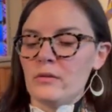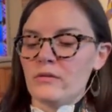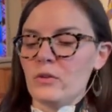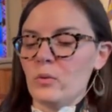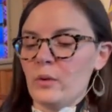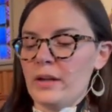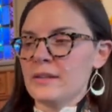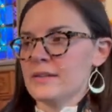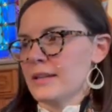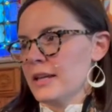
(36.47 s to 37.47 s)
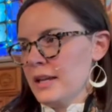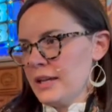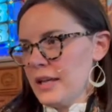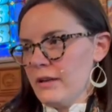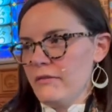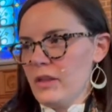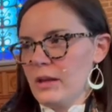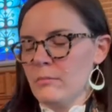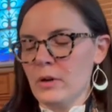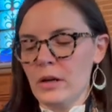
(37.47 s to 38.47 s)
of coins and I gave
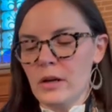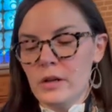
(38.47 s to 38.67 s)
them